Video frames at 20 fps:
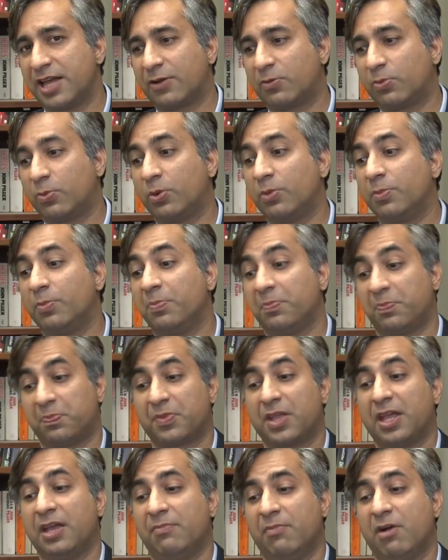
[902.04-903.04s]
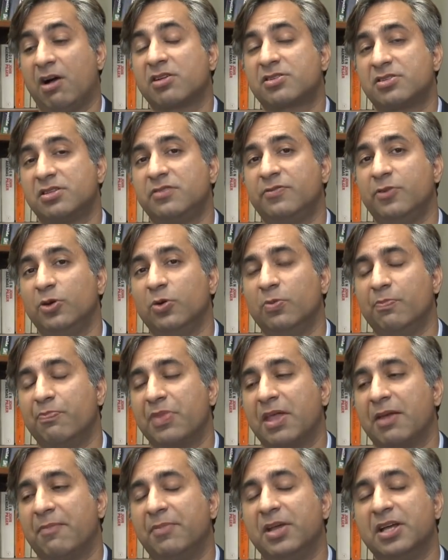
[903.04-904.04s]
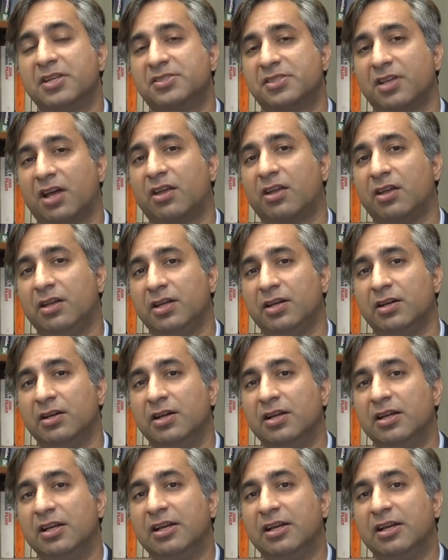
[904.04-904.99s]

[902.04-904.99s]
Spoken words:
that would, in Marx's view, be a circular